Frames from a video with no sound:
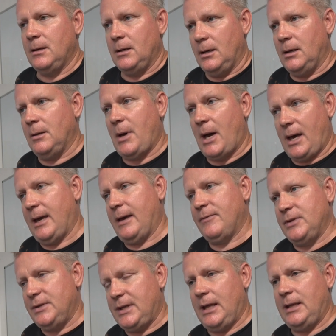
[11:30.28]
I have
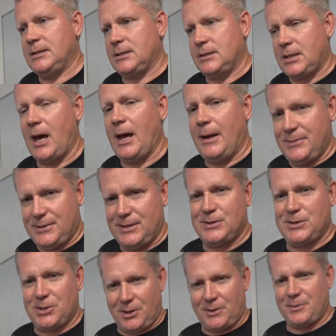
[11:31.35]
the dates and times and
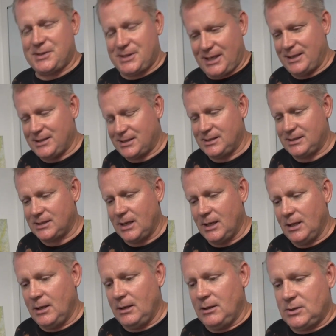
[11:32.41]
circumstances.
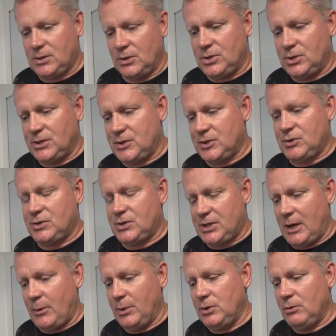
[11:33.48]
So just
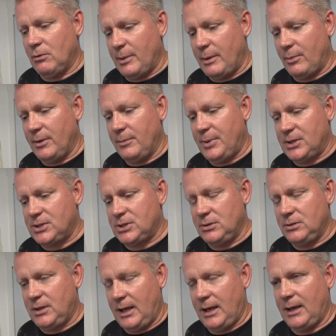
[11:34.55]
say what you remember the best
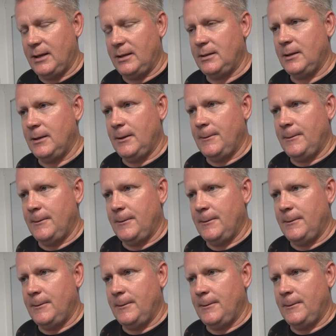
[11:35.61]
you can.